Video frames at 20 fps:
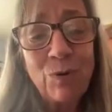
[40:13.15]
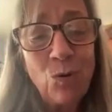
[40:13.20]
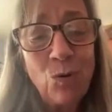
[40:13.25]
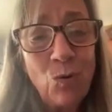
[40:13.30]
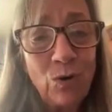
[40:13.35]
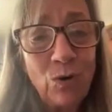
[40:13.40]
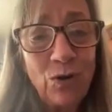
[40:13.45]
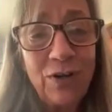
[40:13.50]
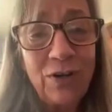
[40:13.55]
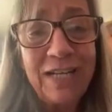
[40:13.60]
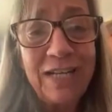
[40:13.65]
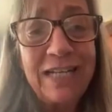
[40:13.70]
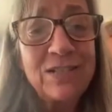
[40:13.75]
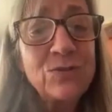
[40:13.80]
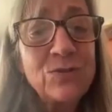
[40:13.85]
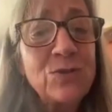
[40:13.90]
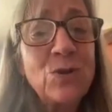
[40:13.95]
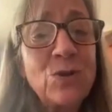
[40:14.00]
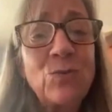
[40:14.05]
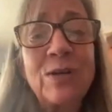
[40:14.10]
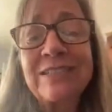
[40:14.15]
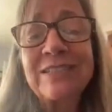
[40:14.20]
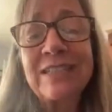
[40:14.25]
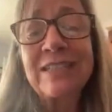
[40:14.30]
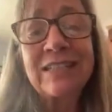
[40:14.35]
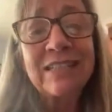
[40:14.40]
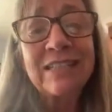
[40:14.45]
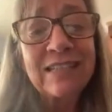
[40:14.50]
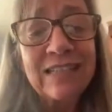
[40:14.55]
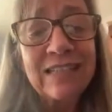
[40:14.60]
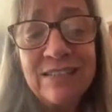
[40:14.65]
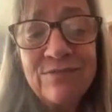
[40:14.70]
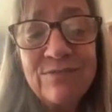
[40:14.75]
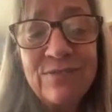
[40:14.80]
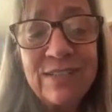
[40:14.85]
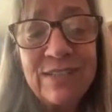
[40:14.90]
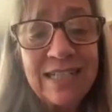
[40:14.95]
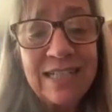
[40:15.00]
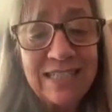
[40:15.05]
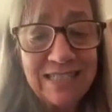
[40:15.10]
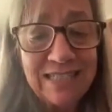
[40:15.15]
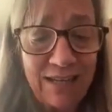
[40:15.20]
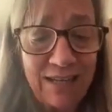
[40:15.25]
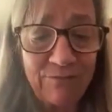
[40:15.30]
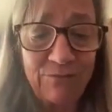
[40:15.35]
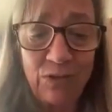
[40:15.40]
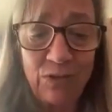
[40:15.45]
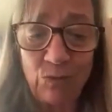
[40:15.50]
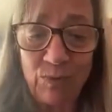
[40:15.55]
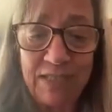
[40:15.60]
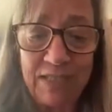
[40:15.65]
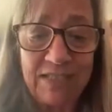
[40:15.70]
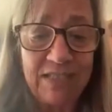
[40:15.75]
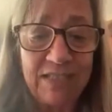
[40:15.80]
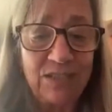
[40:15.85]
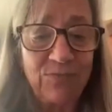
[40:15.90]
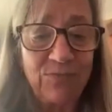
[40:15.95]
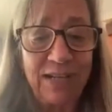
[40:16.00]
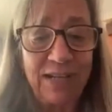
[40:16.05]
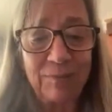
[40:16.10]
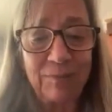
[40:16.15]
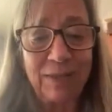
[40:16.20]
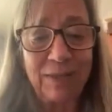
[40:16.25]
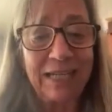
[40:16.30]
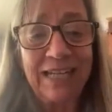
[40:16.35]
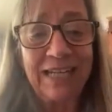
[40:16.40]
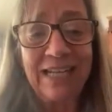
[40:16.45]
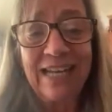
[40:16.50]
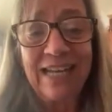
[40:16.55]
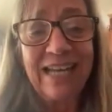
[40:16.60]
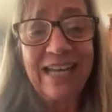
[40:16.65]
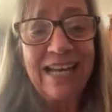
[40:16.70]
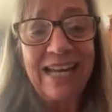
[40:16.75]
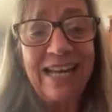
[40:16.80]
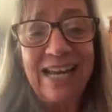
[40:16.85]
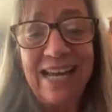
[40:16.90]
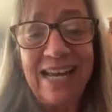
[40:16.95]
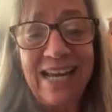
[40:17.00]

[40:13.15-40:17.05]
He is poor. He has nowhere to live except for with his family.